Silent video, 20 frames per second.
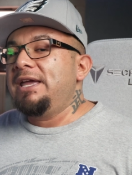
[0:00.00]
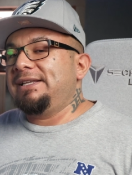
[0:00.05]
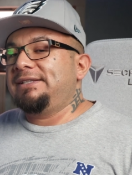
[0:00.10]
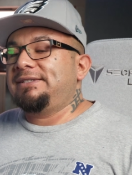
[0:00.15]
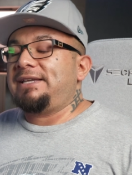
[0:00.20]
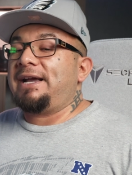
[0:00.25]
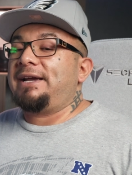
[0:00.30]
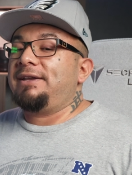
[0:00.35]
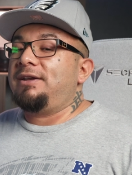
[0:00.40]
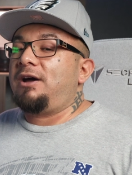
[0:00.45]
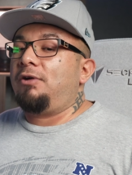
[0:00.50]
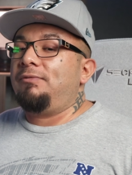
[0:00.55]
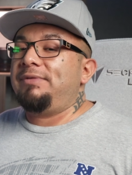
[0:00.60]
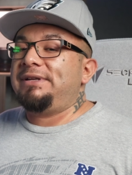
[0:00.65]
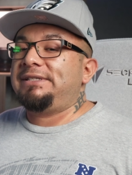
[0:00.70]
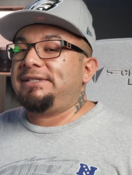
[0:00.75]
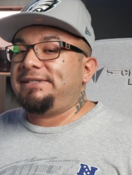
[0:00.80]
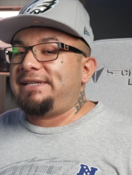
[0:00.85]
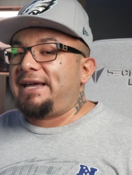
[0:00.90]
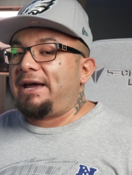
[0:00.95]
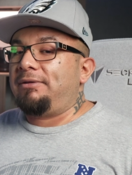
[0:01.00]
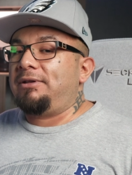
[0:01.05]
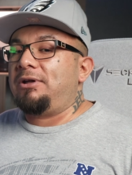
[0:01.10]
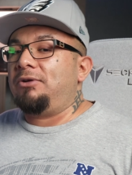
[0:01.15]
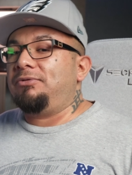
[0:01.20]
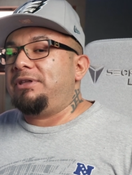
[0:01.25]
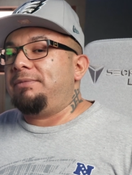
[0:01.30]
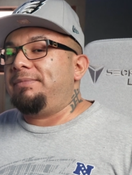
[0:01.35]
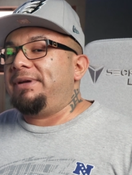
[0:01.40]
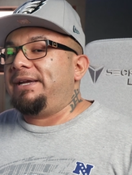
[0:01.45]
since I can always
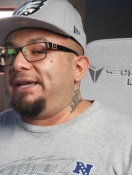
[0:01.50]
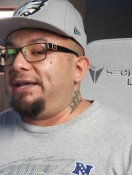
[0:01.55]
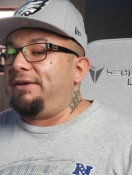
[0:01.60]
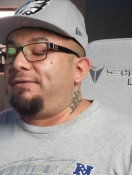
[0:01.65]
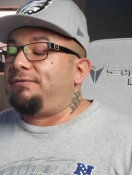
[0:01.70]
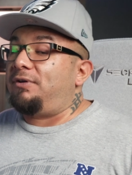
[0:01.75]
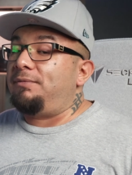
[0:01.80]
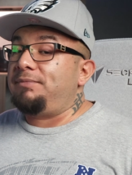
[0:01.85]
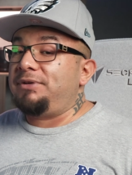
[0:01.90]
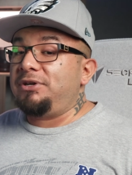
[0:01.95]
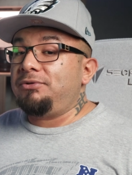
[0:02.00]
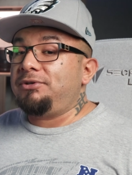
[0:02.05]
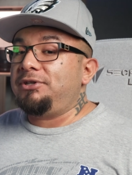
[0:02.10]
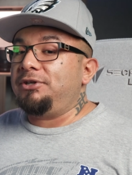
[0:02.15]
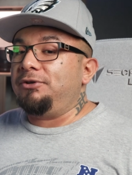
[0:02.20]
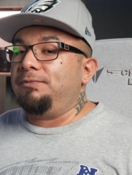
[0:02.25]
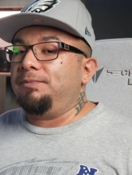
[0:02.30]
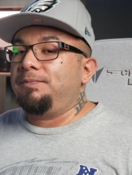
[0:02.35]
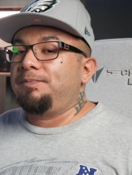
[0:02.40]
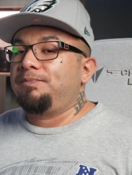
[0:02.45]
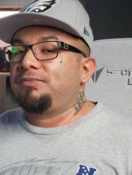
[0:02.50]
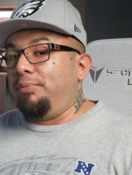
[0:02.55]
download them again from YouTube.